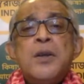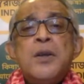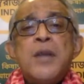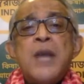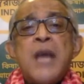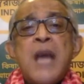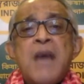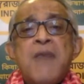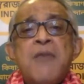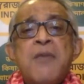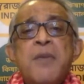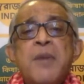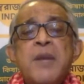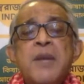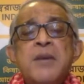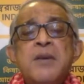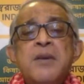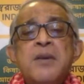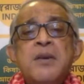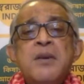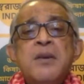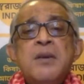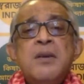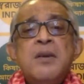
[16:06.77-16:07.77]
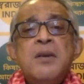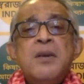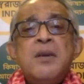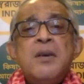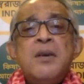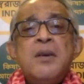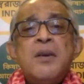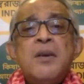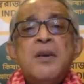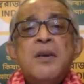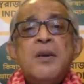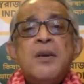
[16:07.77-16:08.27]
The government
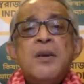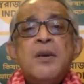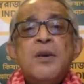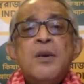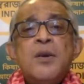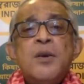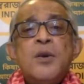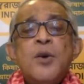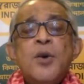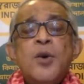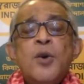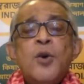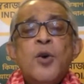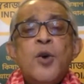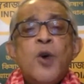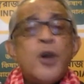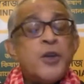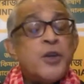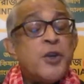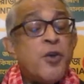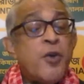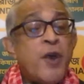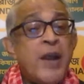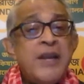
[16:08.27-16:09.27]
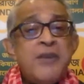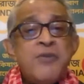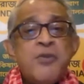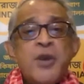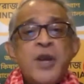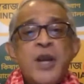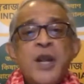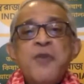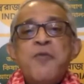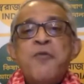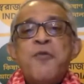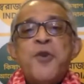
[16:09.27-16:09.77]
got great
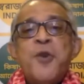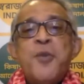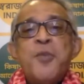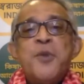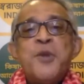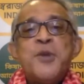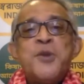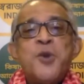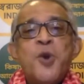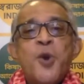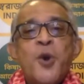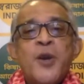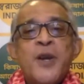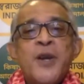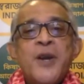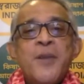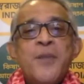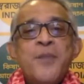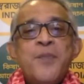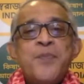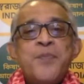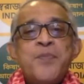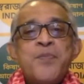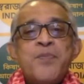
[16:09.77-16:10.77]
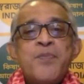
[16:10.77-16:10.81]
relief from this order,